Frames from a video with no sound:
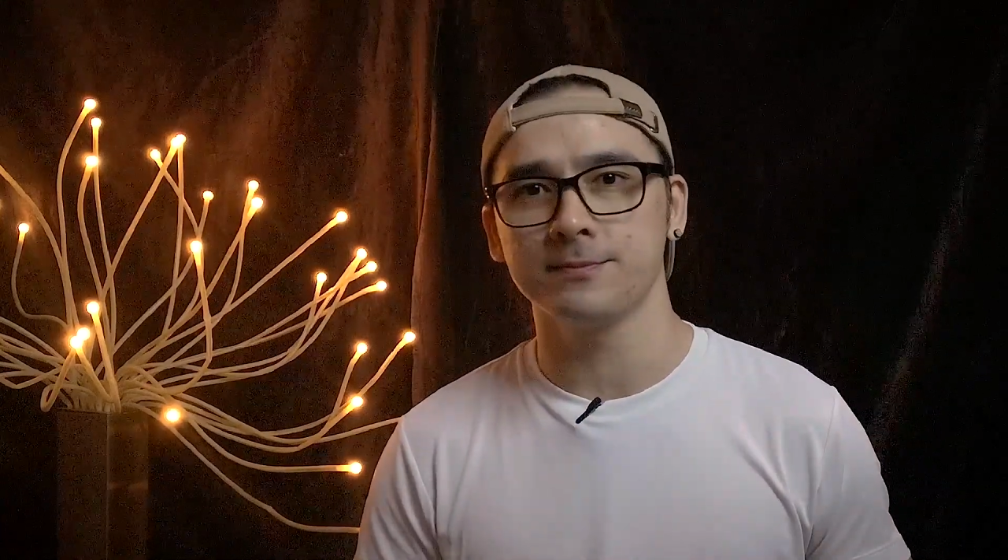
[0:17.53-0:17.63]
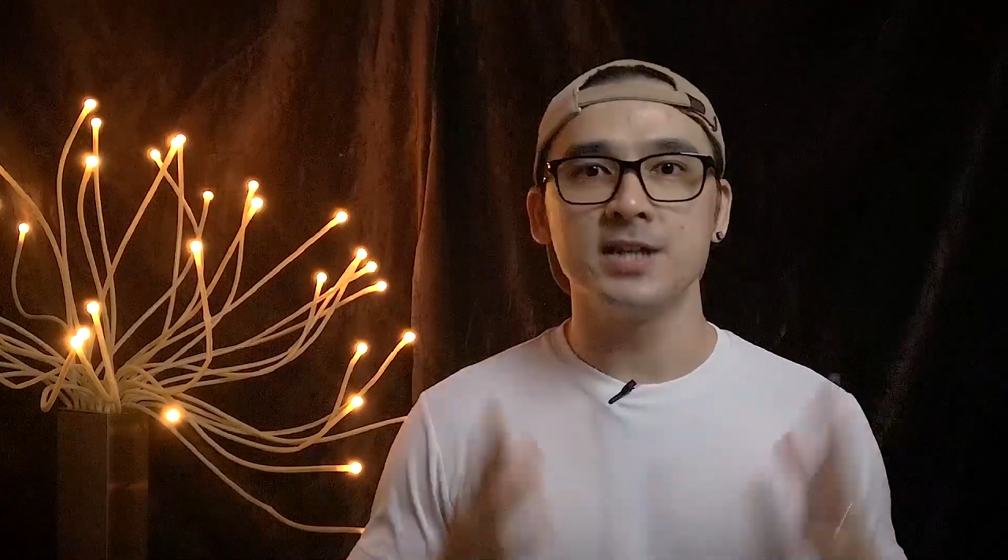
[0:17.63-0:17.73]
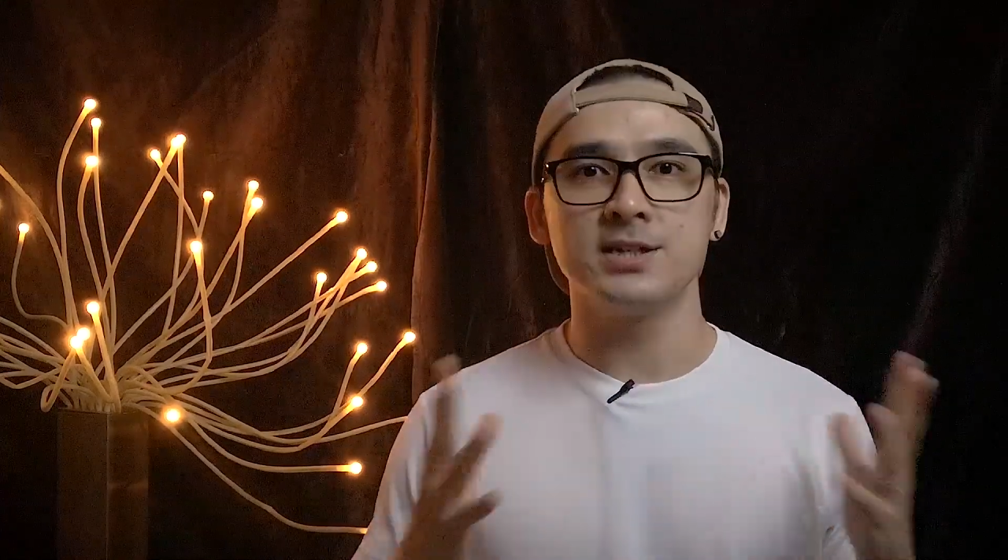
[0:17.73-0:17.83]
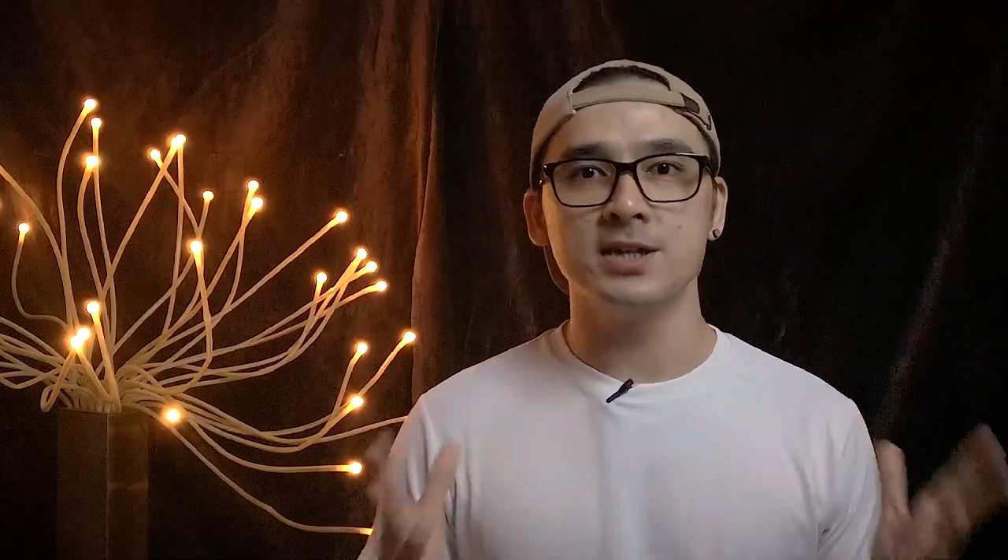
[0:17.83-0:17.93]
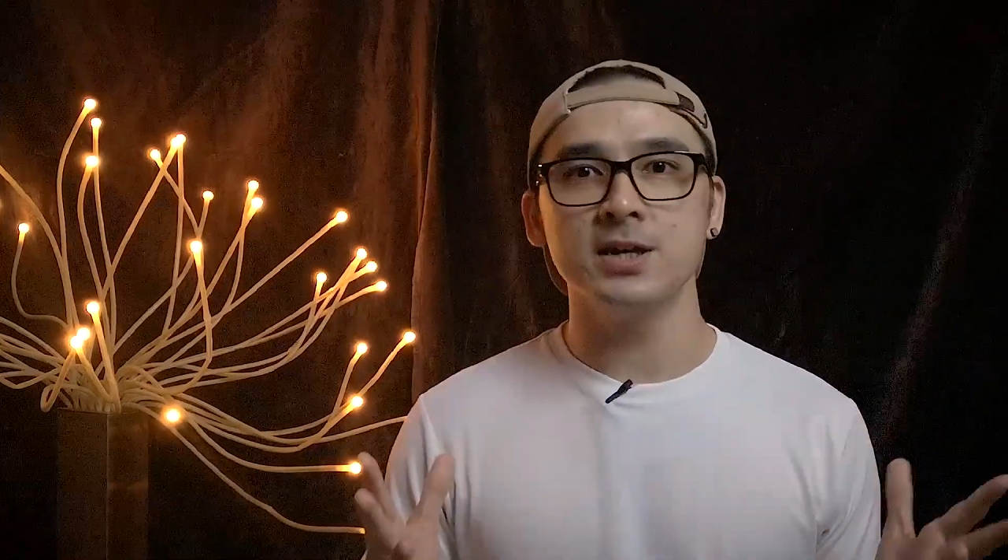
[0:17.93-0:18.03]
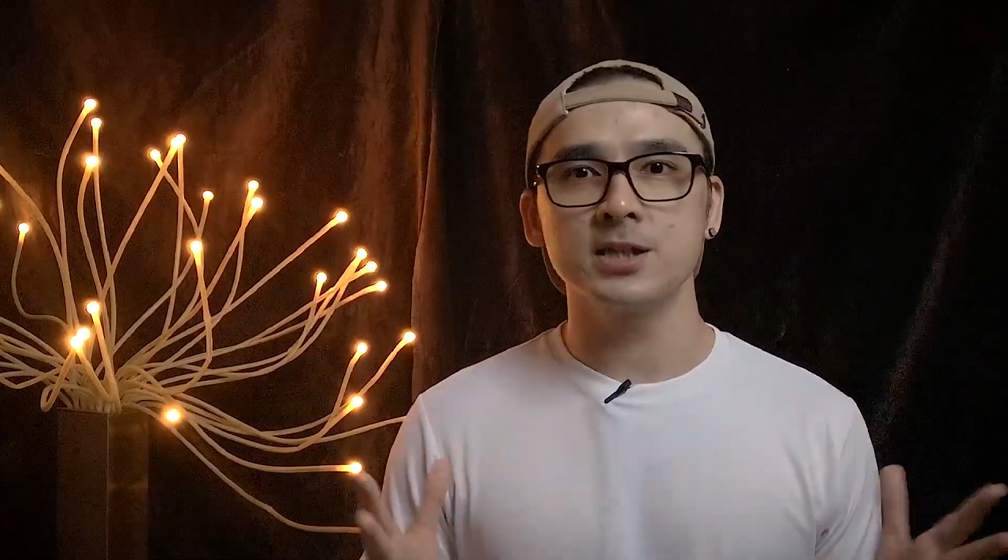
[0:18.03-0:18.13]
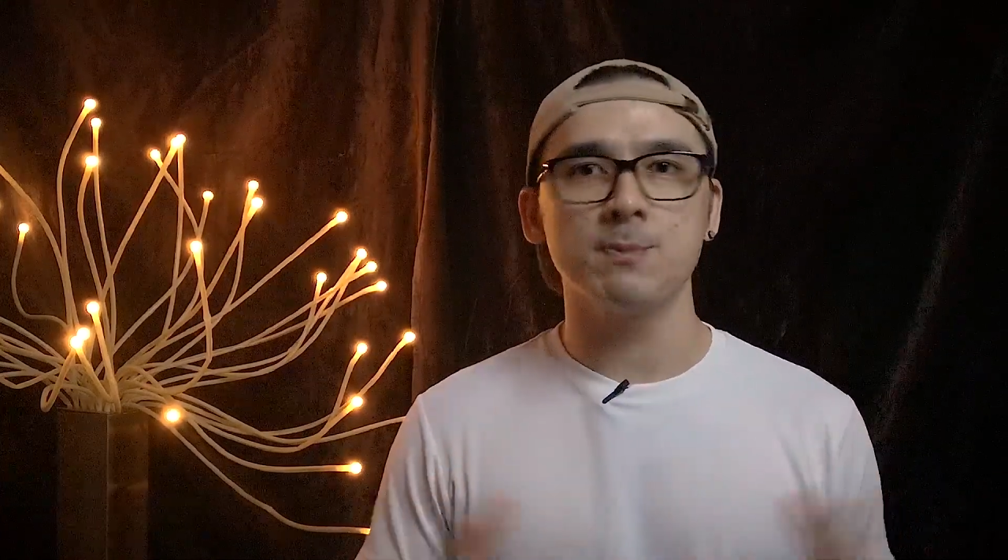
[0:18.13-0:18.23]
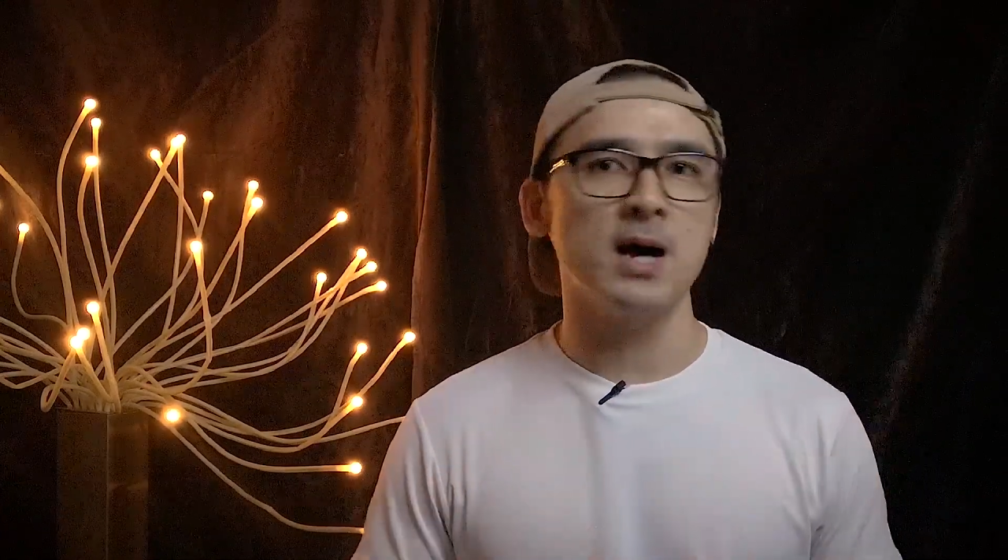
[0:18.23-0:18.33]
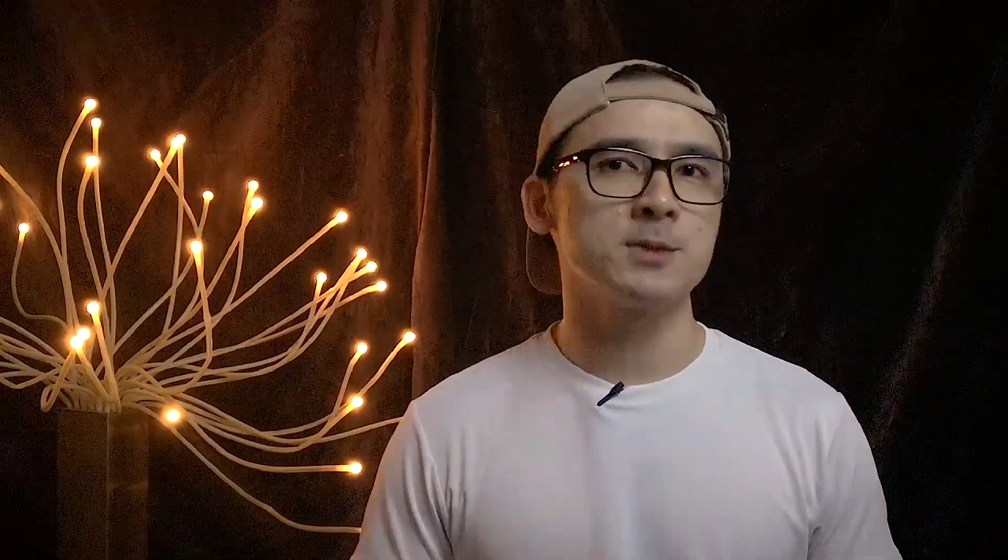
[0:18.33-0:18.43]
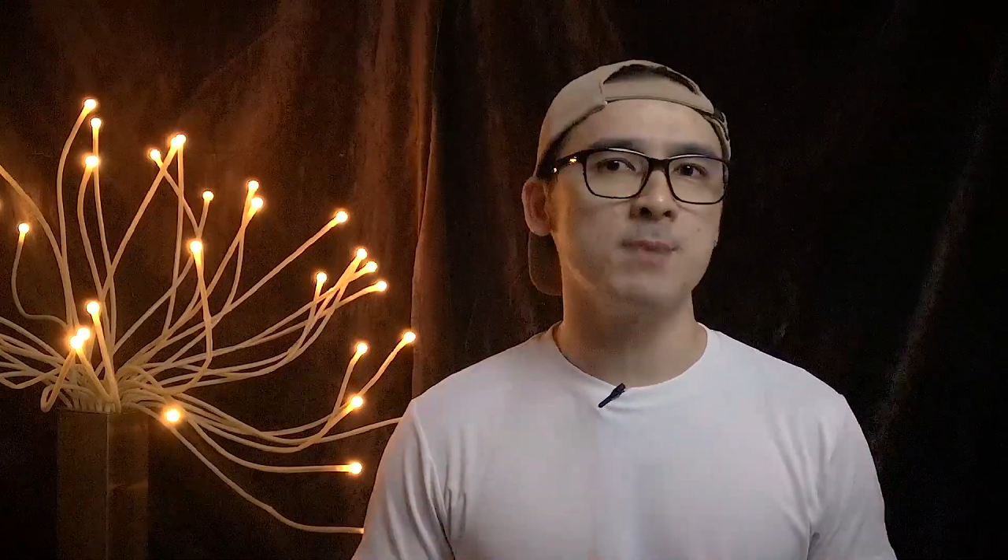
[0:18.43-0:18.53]
As
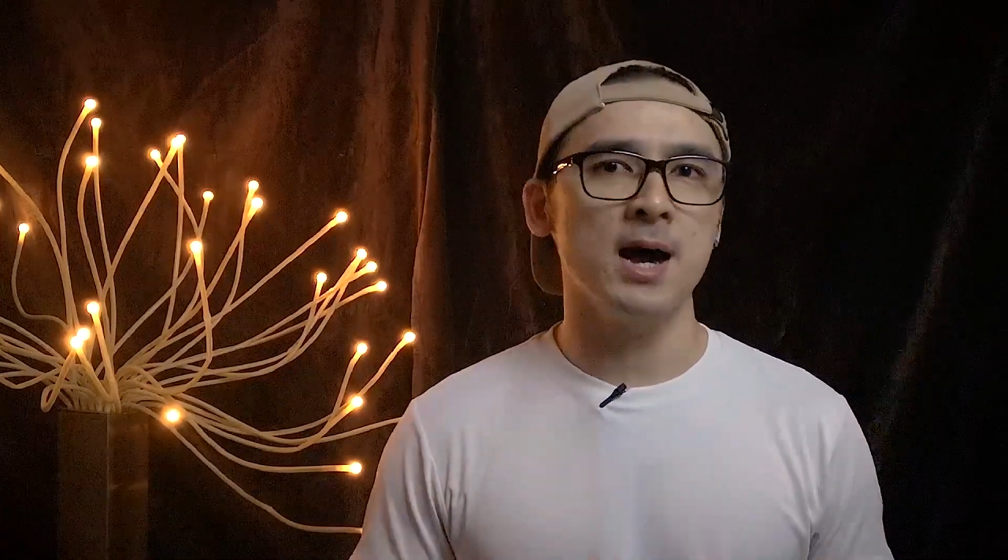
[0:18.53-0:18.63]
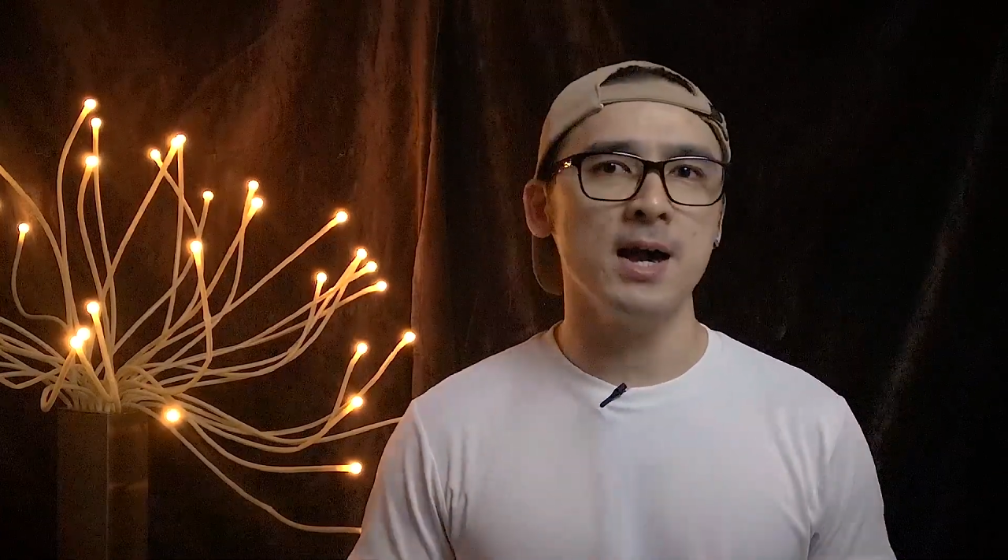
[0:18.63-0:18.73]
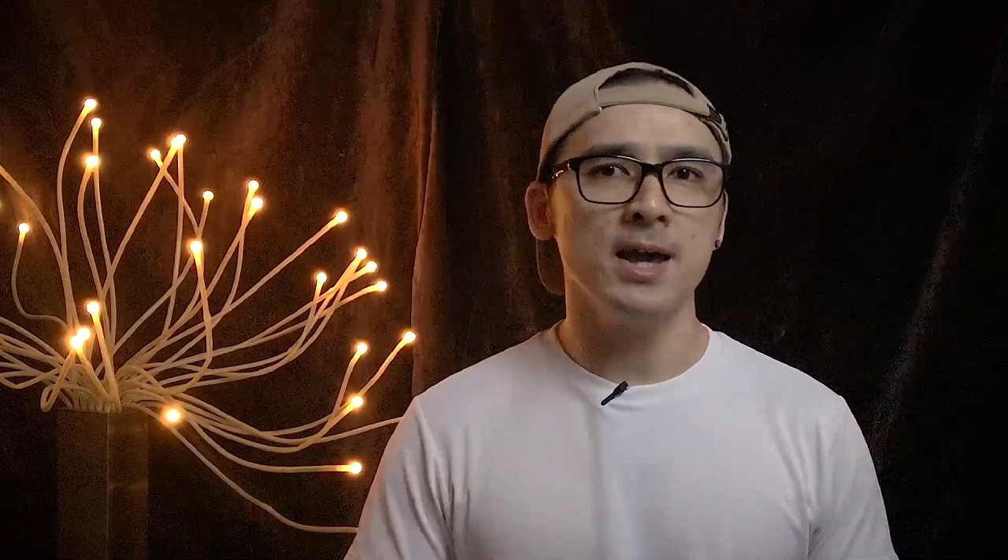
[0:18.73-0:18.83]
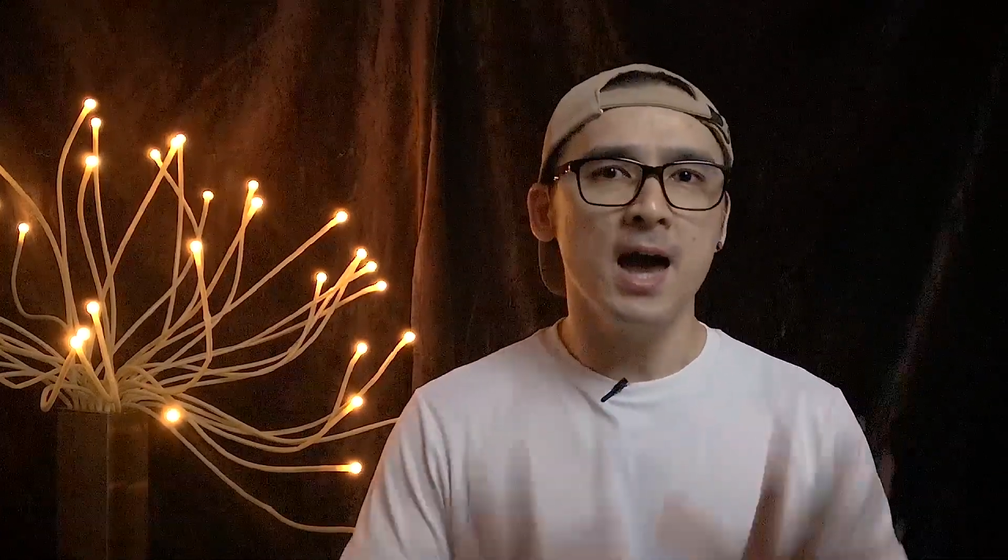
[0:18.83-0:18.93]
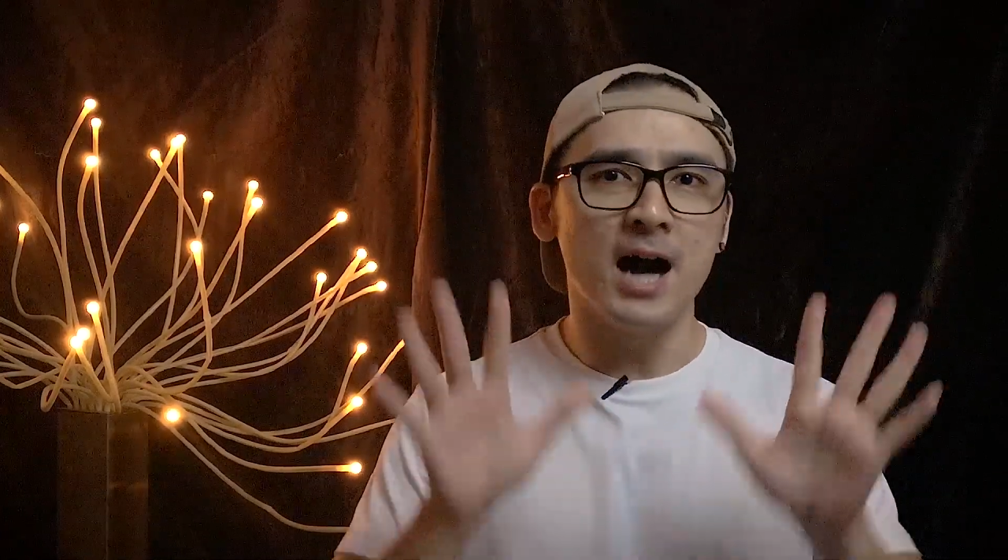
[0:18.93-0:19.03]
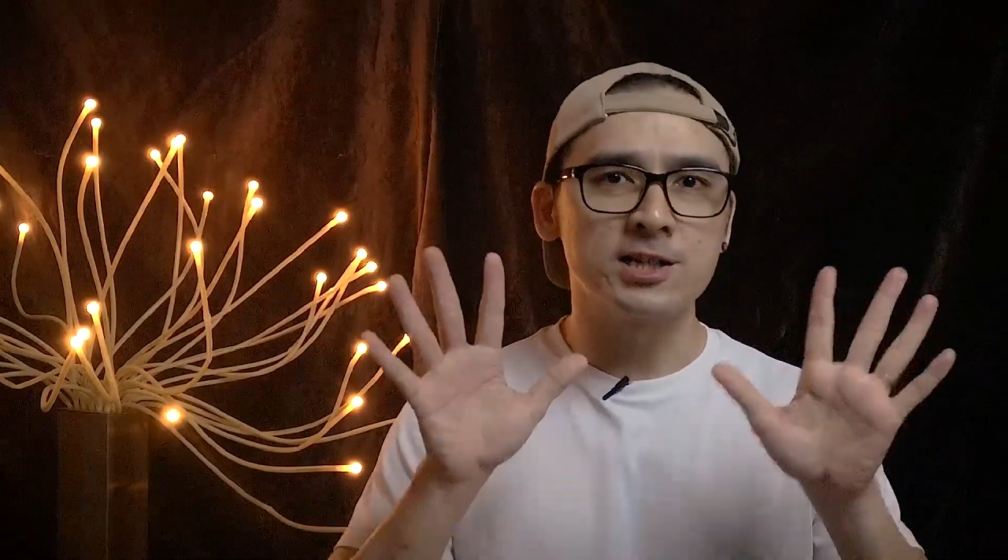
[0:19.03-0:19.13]
years passed by,